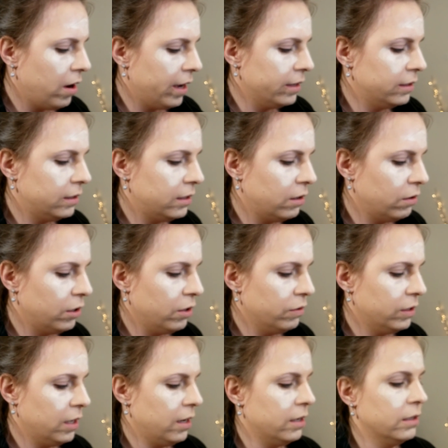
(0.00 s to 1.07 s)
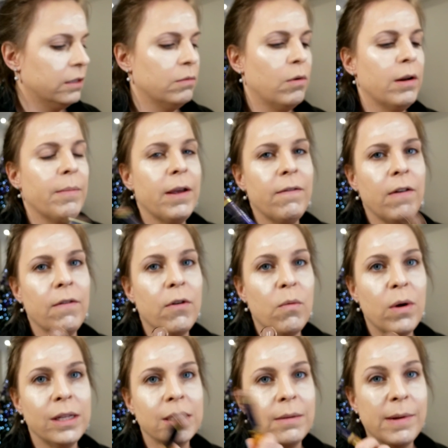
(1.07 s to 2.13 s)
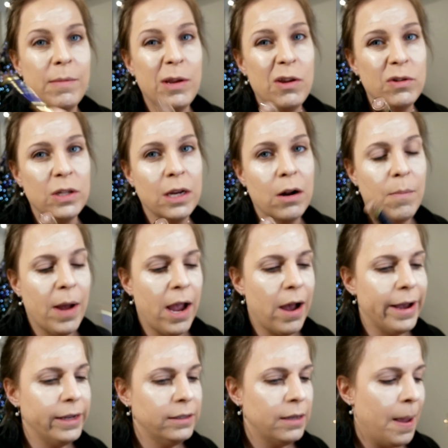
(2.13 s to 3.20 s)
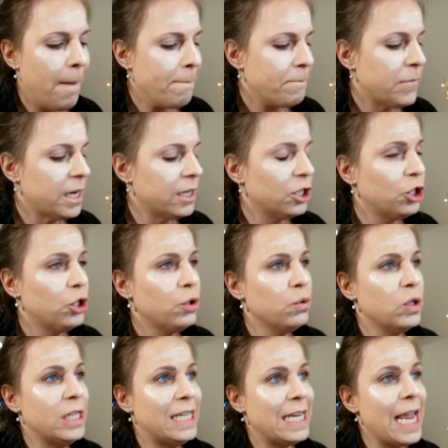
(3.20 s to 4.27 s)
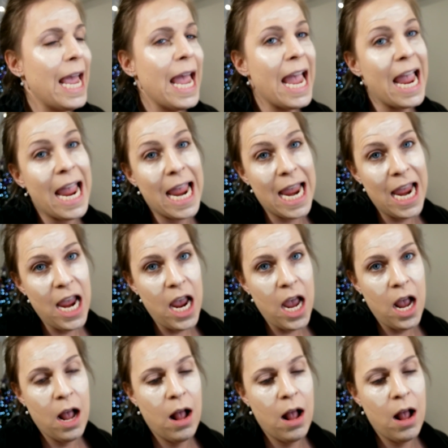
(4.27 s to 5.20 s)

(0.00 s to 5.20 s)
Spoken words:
I still use it, it's one of my favorite ones. I'm gonna be using it on my eyes. But today,